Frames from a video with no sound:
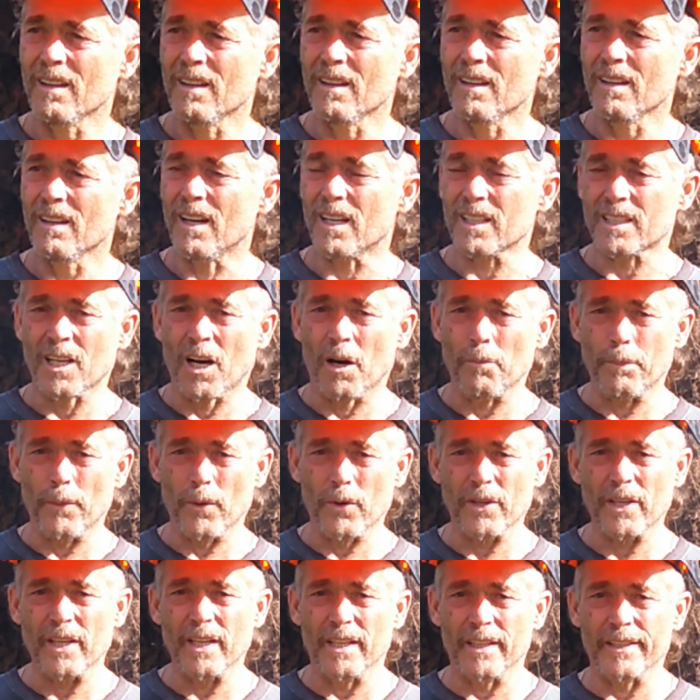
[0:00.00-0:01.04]
a couple
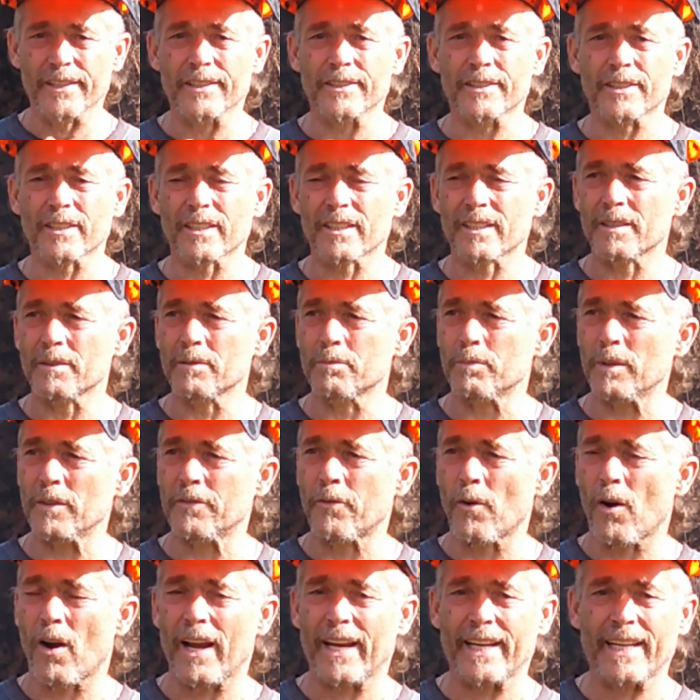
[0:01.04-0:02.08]
years
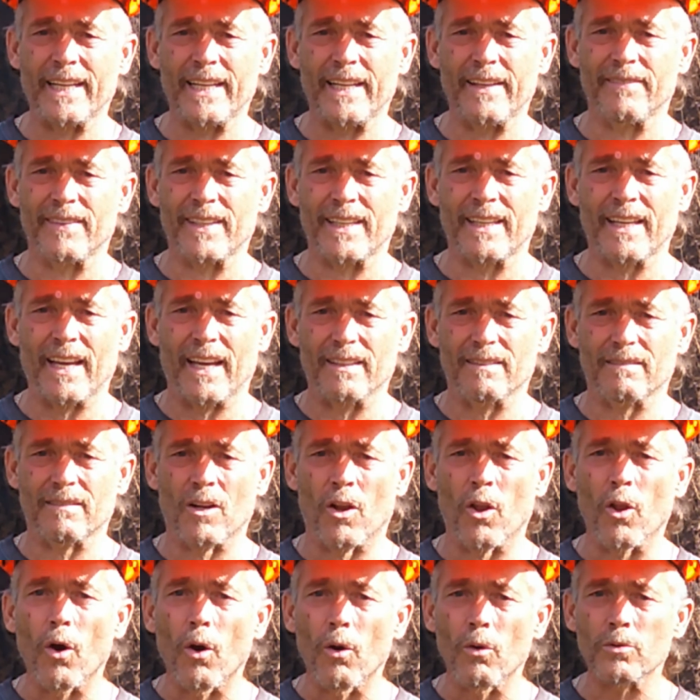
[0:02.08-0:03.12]
before I can even get
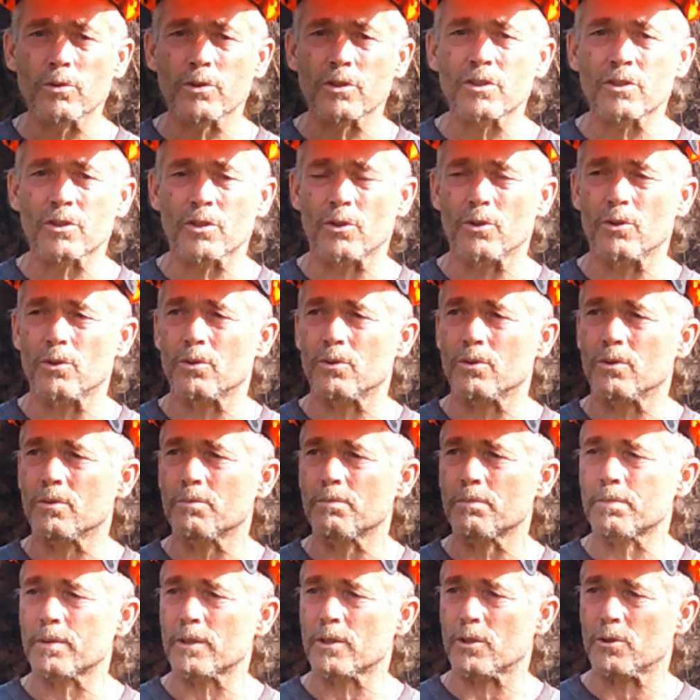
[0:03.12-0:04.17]
close to
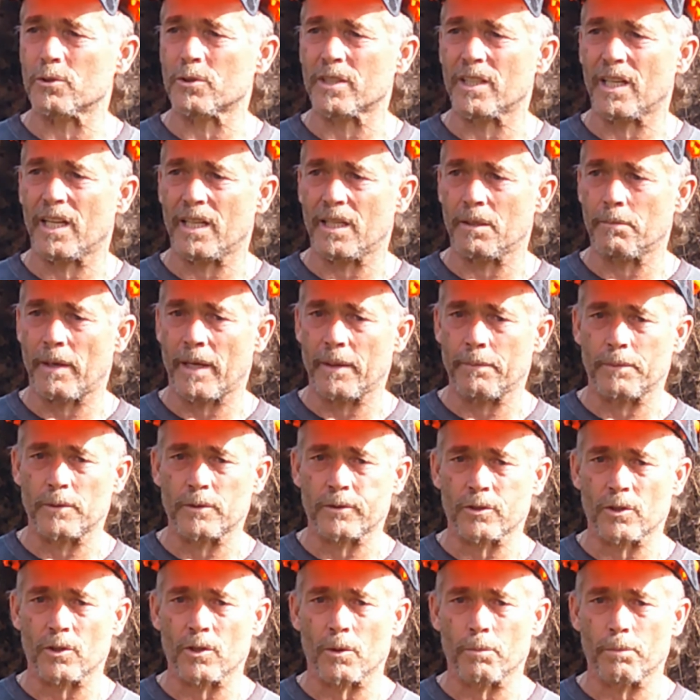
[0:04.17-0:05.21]
producing any maple
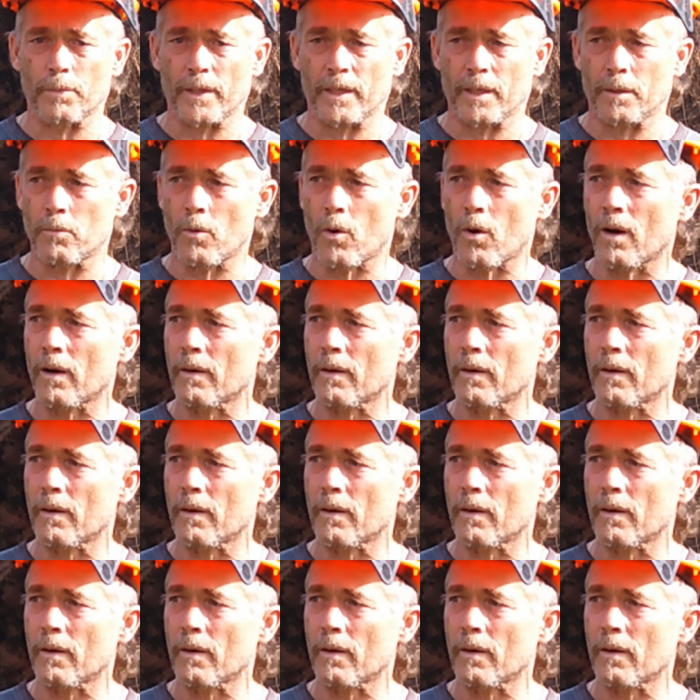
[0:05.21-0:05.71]
syrup anymore.